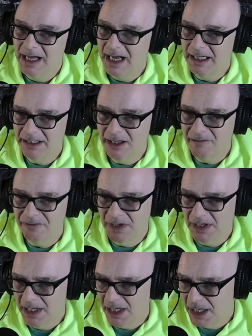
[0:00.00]
I love the
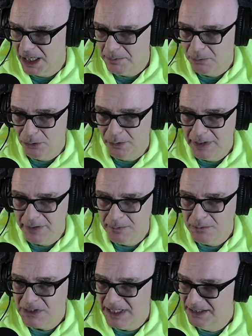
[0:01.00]
hyper
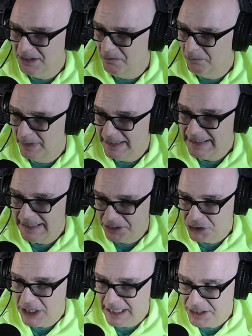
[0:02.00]
rhythms and the biting
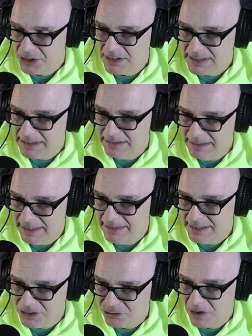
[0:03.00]
changes in
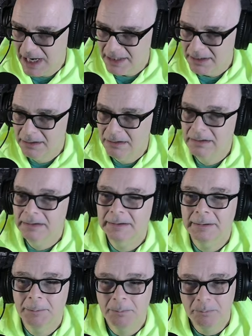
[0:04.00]
this track.
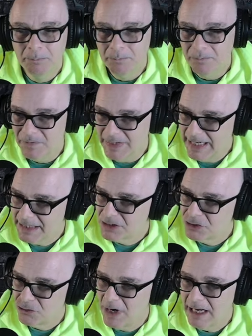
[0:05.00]
Next,
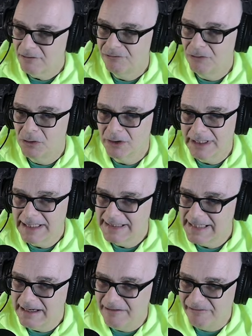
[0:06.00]
track four, it's
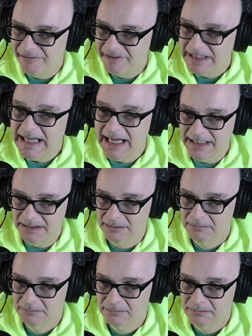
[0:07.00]
a V8
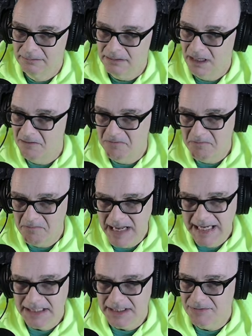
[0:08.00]
of
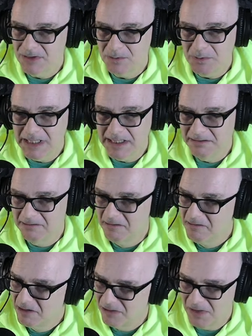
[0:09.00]
massive speed,
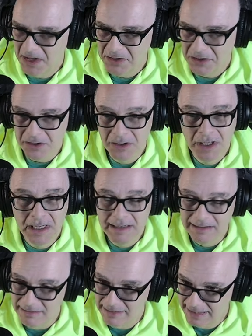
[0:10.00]
thunder,
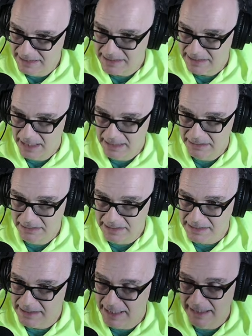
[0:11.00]
then
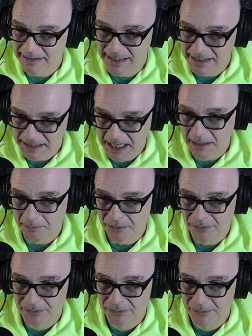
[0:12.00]
silence, and then
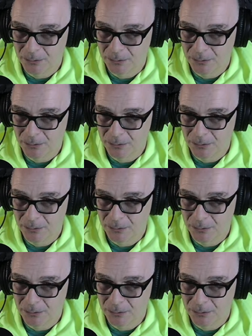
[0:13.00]
depth.